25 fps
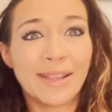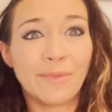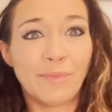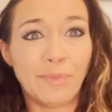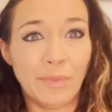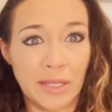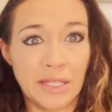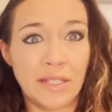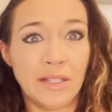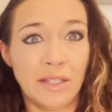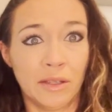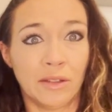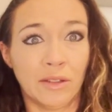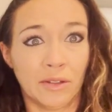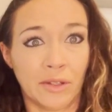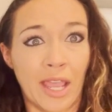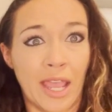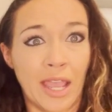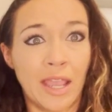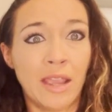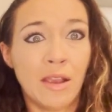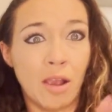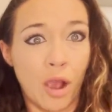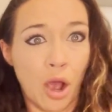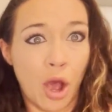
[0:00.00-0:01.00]
meaning,
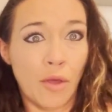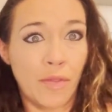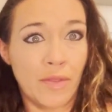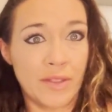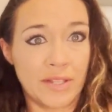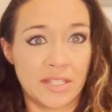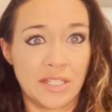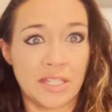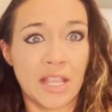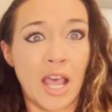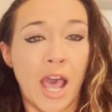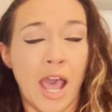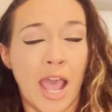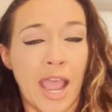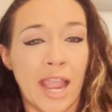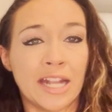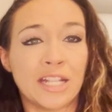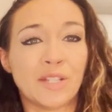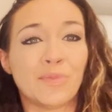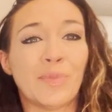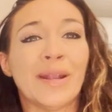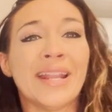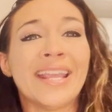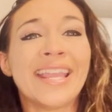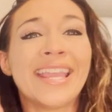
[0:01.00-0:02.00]
okay, on the
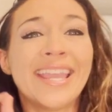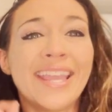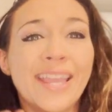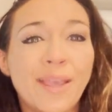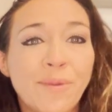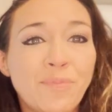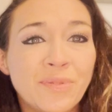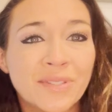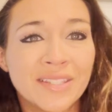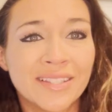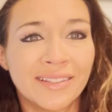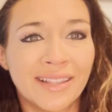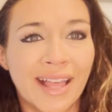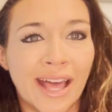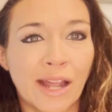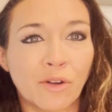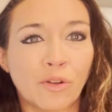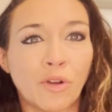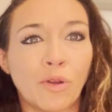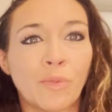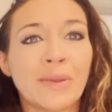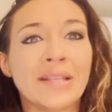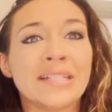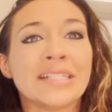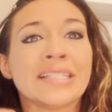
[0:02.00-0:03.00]
sides, but
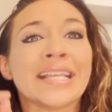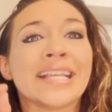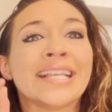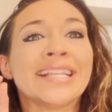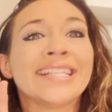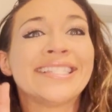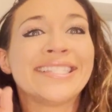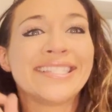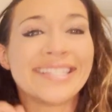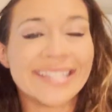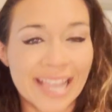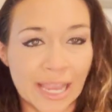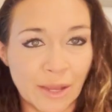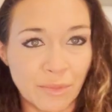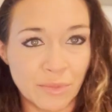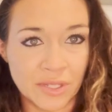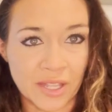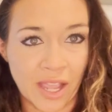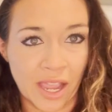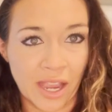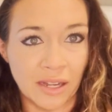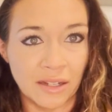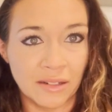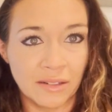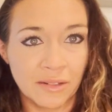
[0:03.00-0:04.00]
ipsilateral means same
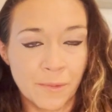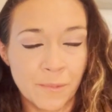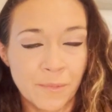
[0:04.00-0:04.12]
side